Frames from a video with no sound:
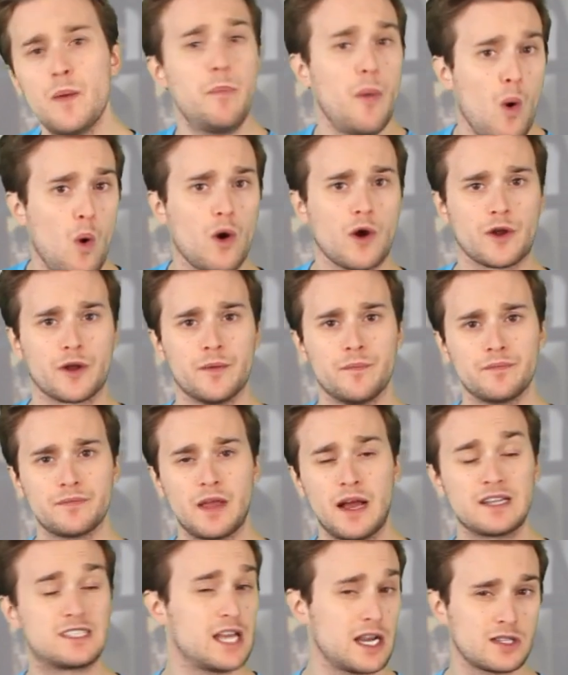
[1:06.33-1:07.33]
The Borg,
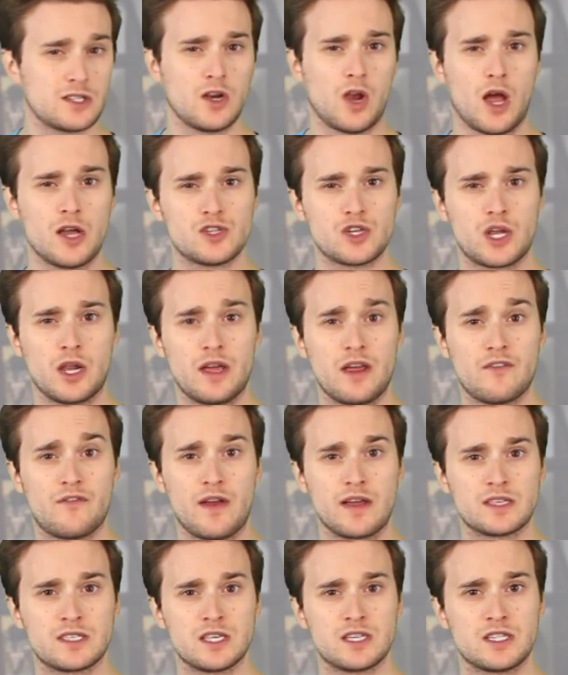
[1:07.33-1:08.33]
a technologically
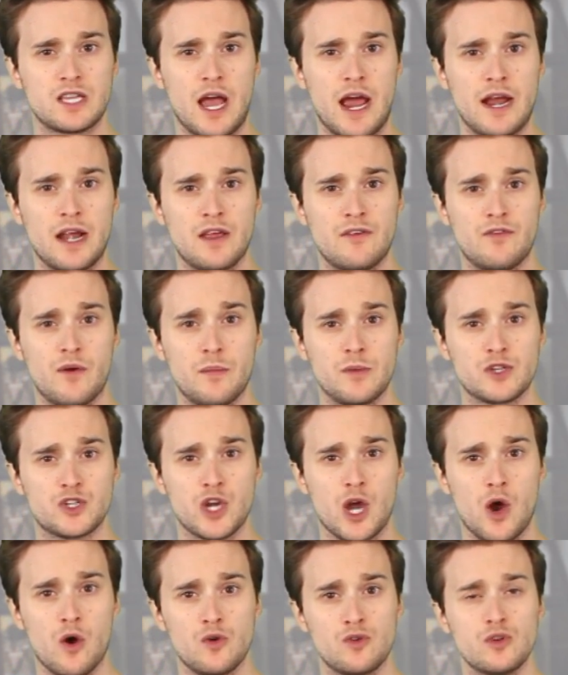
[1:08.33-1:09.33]
advanced society from the
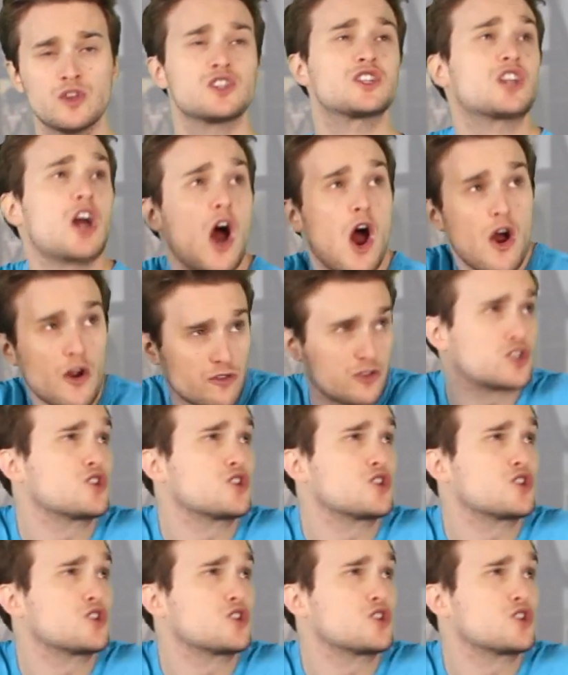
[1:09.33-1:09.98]
show Star